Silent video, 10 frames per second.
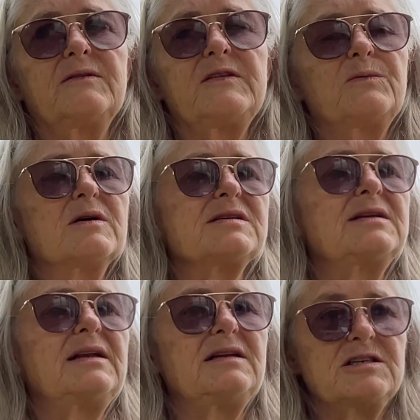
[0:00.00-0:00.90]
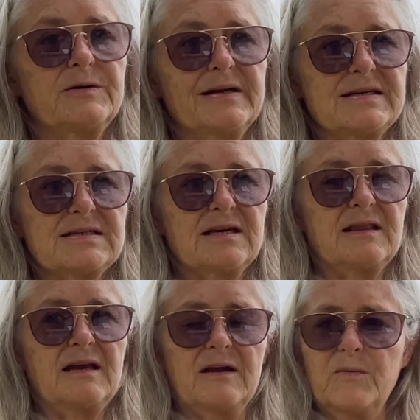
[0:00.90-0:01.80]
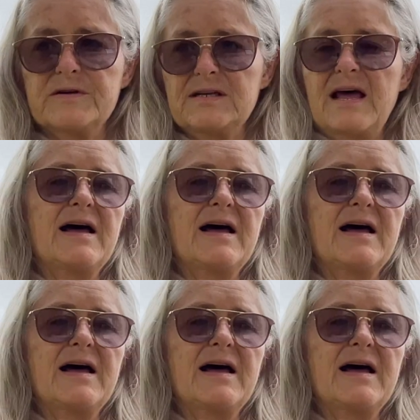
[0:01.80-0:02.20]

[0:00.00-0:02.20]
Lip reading: There wasn't any dualistic thing. It wasn't